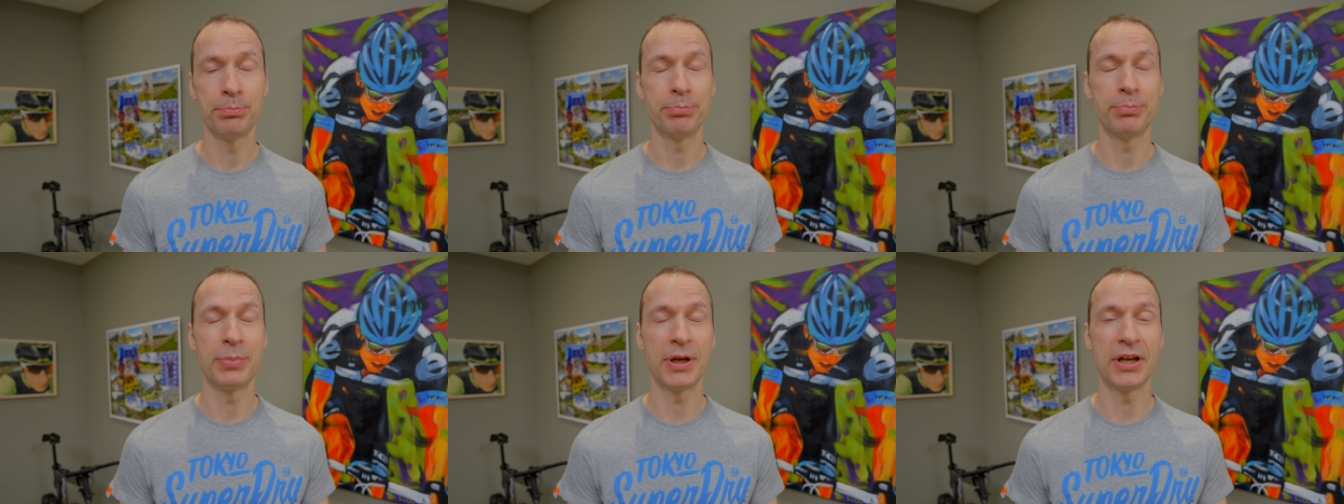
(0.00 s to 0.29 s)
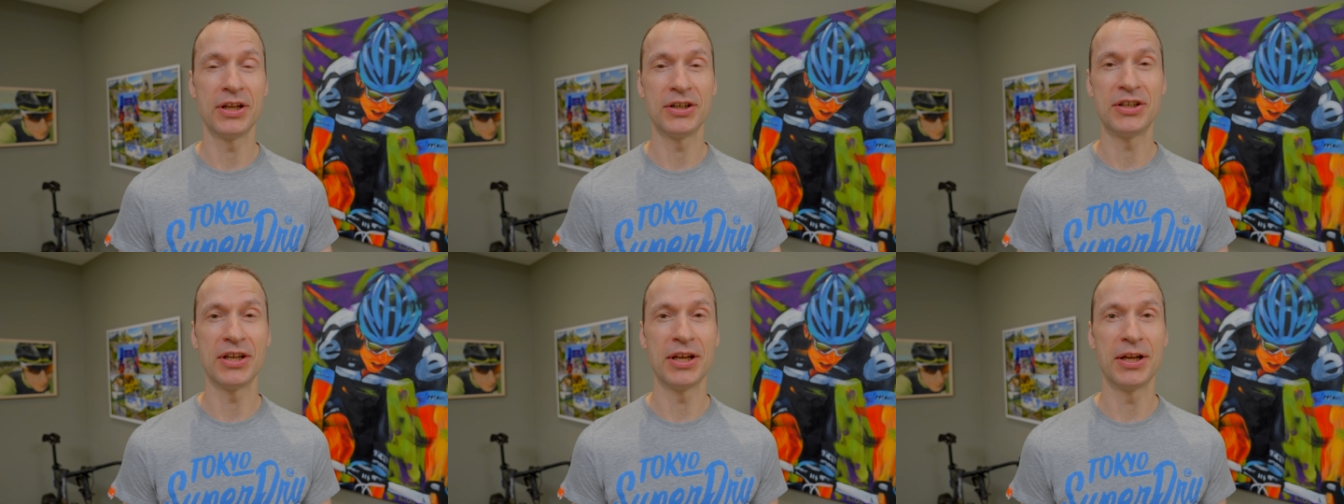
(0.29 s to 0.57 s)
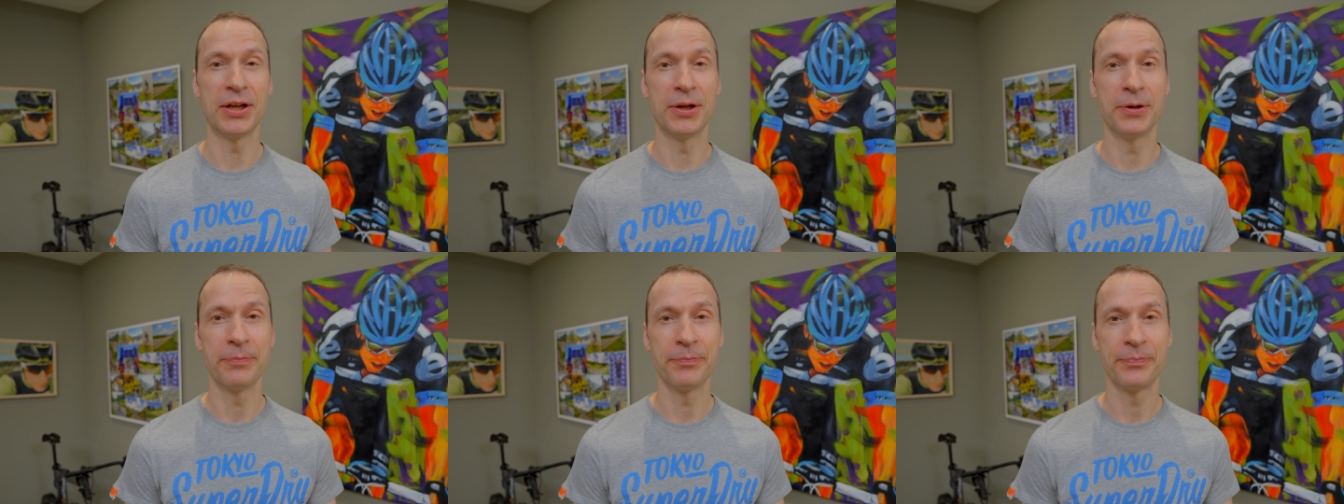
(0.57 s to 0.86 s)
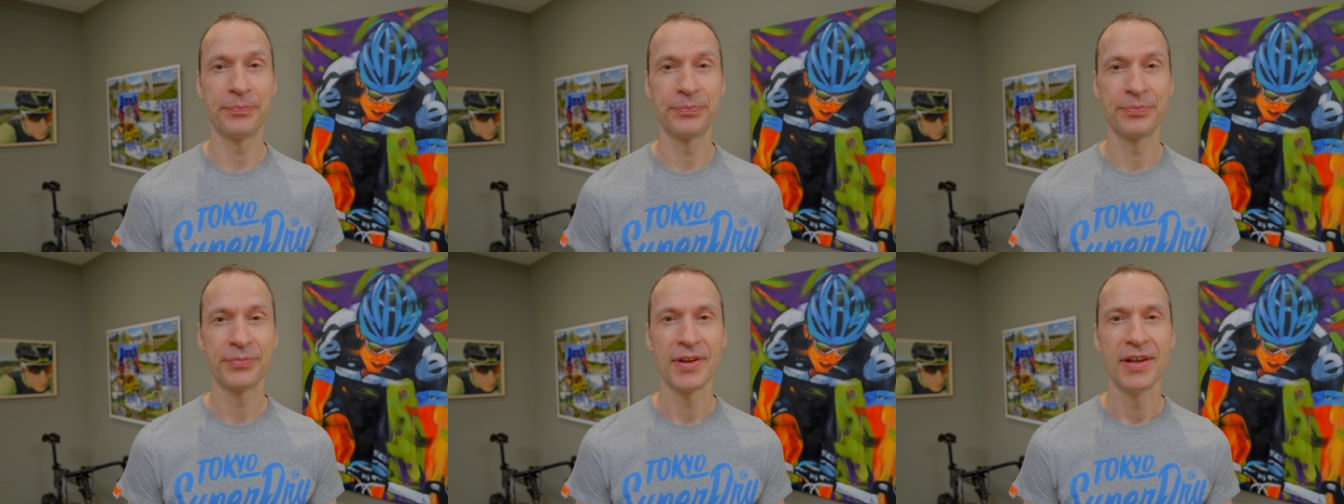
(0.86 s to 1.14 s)
but it didn't.
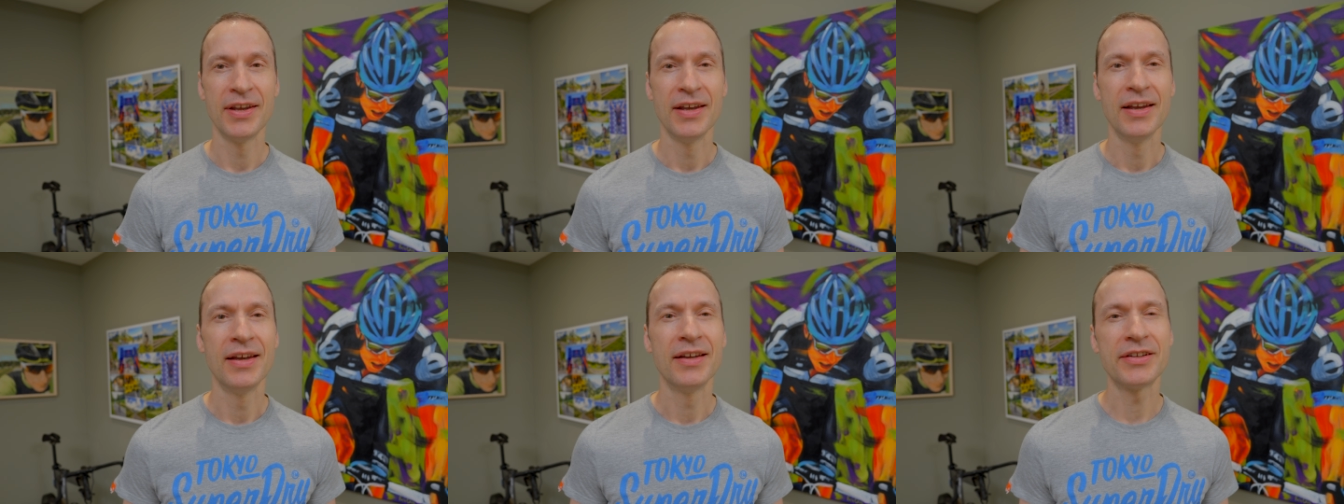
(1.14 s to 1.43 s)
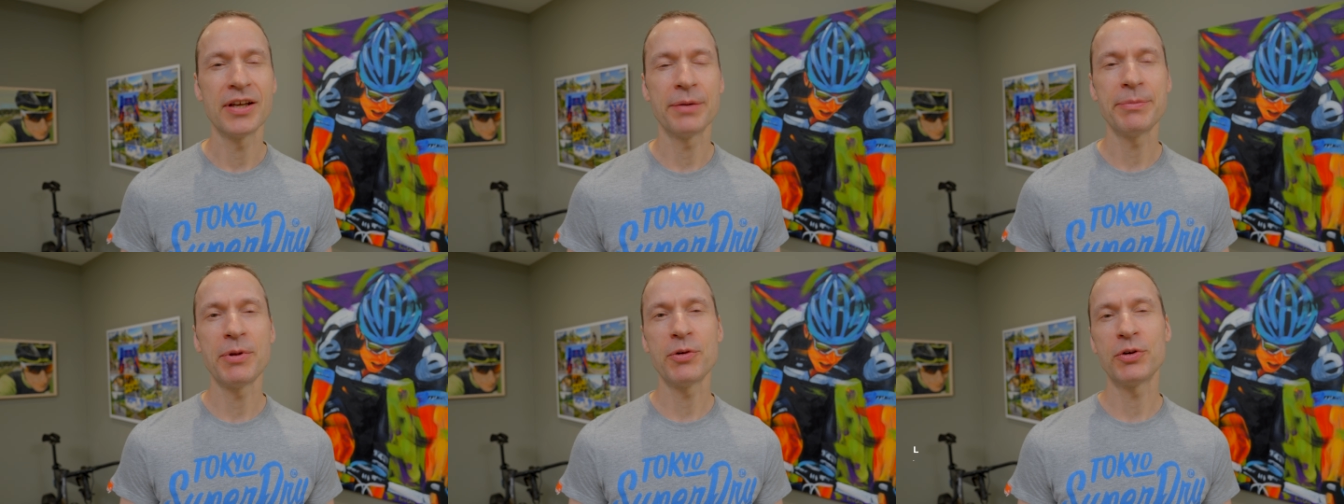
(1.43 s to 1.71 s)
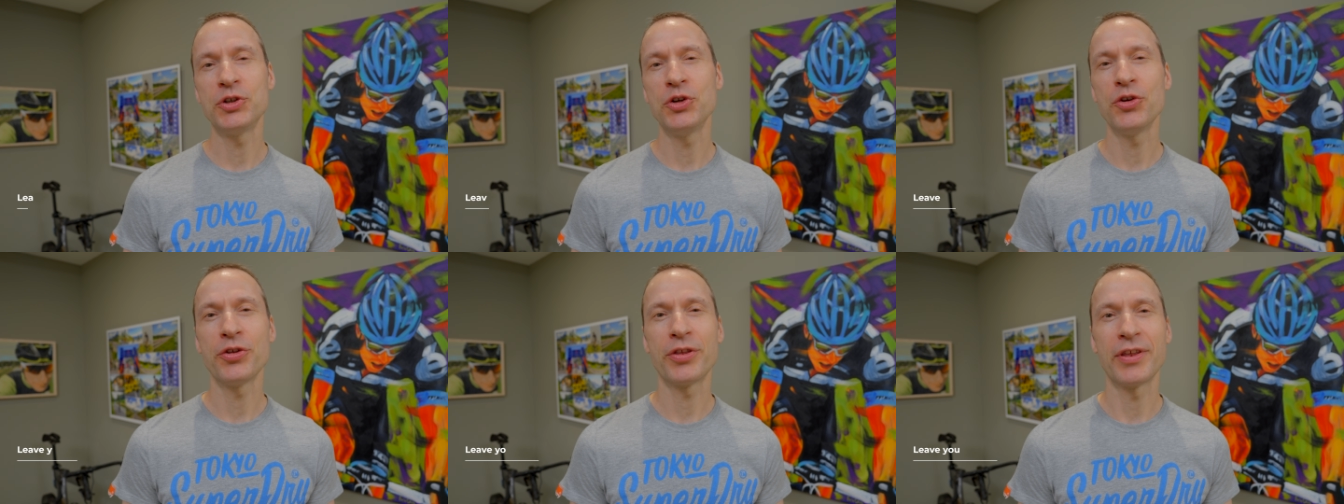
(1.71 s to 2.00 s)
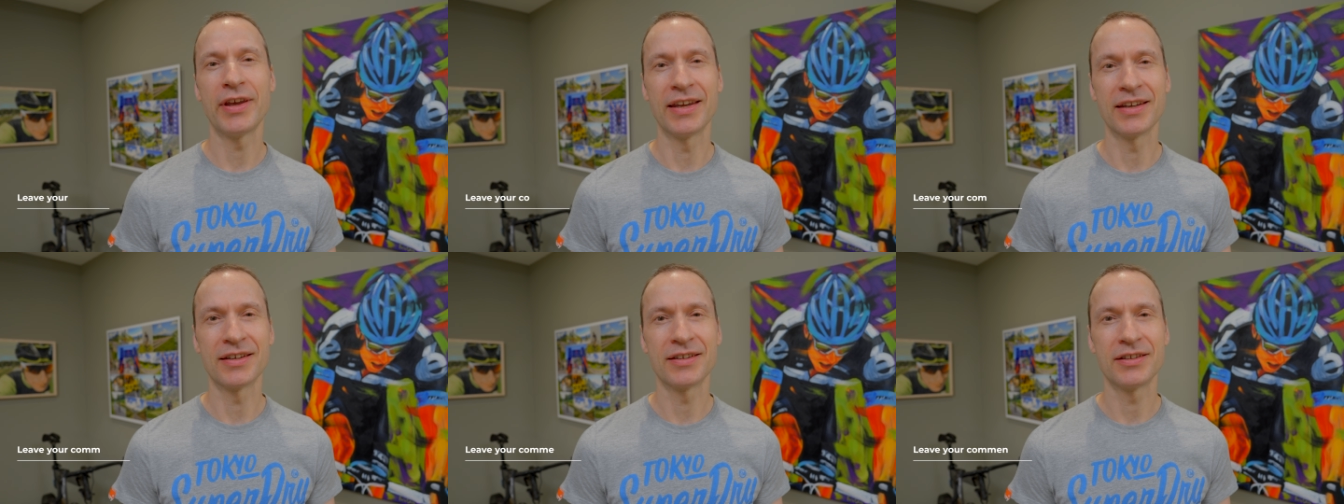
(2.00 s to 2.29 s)
Tell me what you
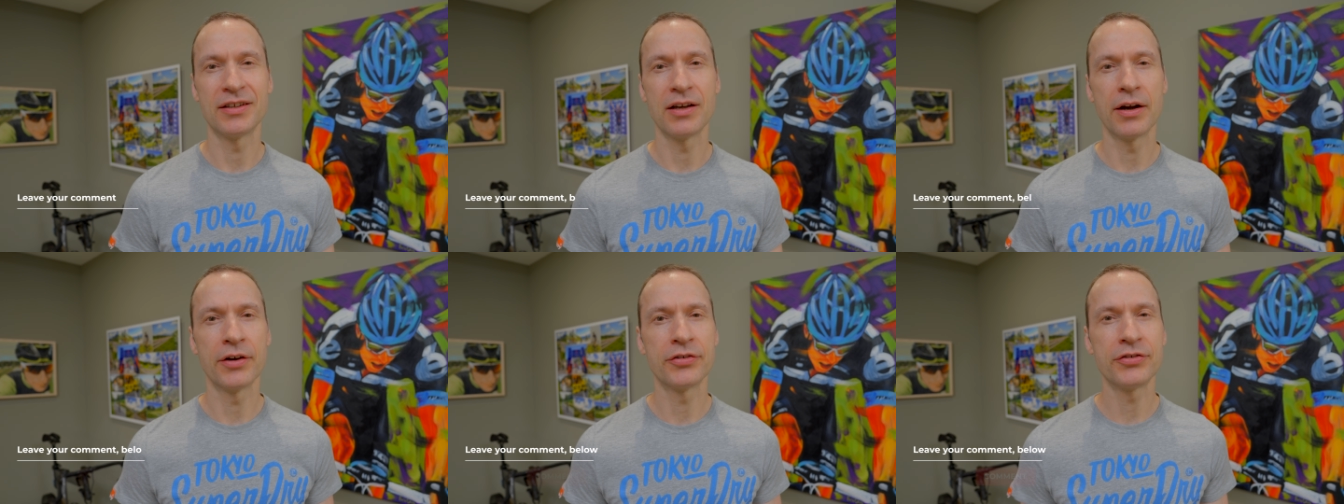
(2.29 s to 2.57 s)
think. Are